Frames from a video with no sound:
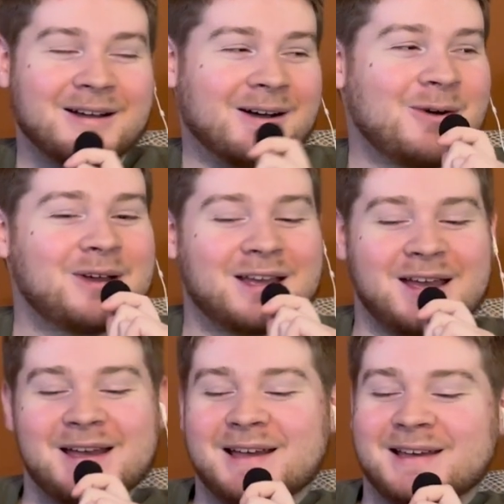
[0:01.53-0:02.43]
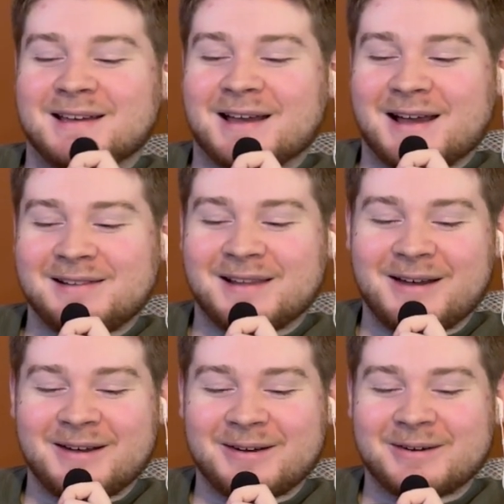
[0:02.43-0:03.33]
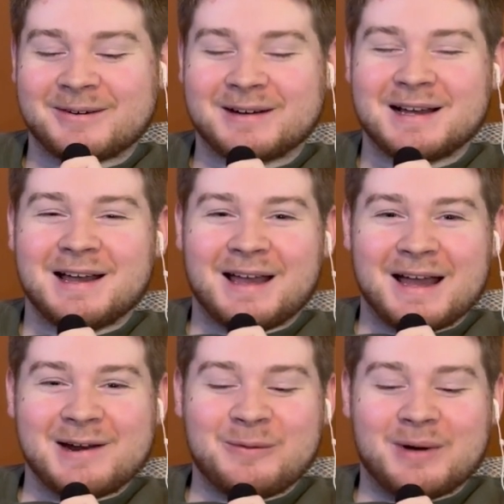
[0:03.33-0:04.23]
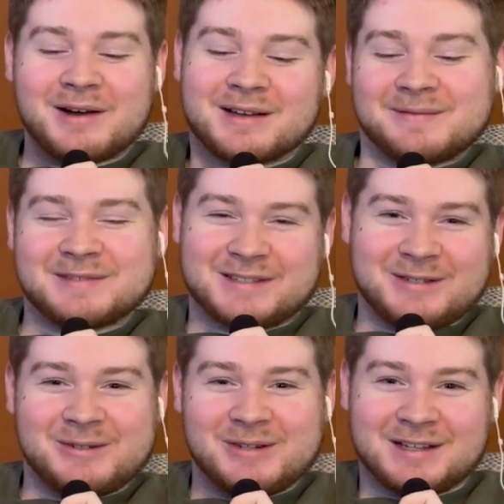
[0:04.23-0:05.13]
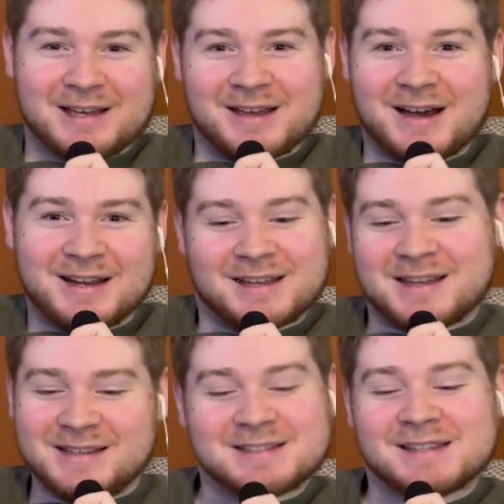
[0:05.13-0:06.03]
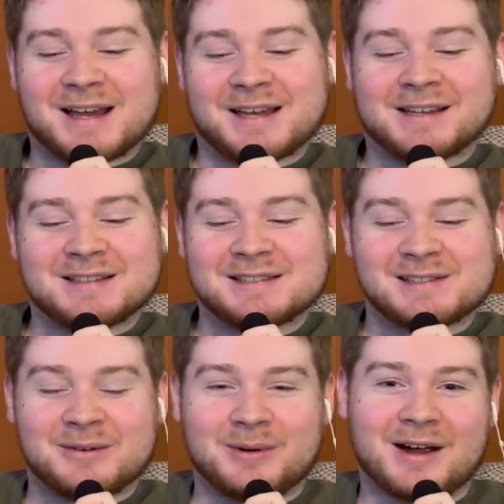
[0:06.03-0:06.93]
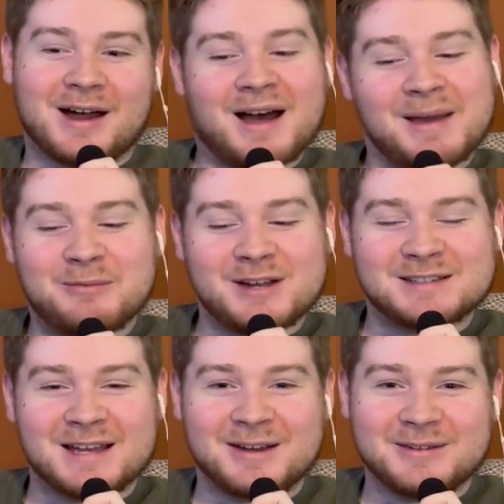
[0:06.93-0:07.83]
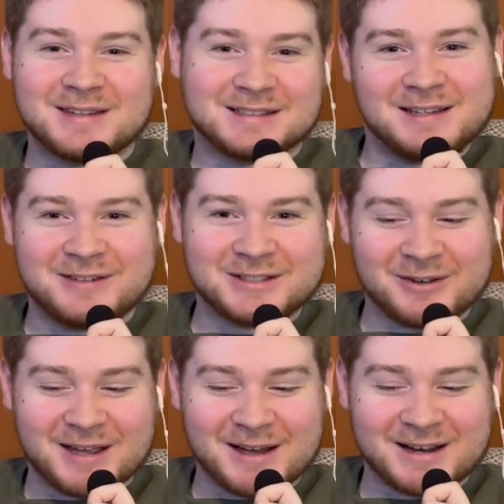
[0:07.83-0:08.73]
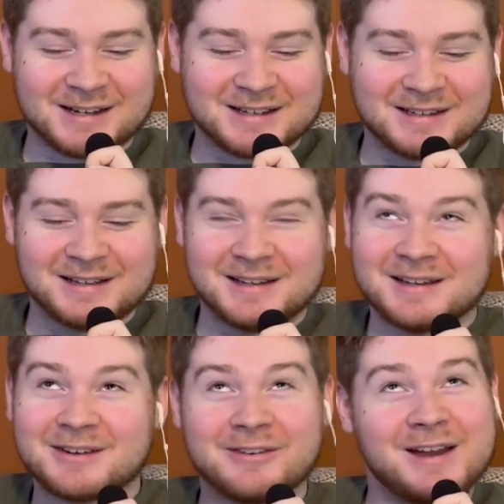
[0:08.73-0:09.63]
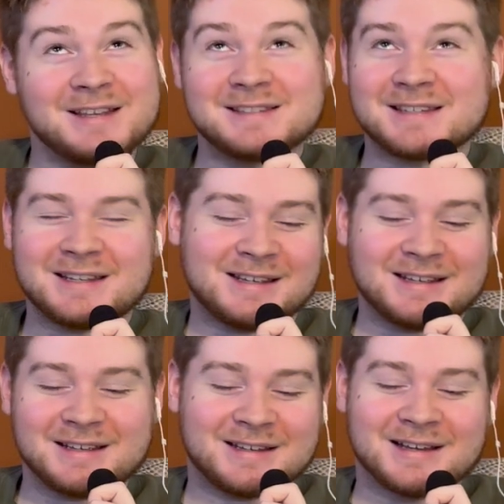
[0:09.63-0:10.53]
Okay, hello, and welcome to Chaotic Insights, where I break down the TV show Chaotic. Crazy!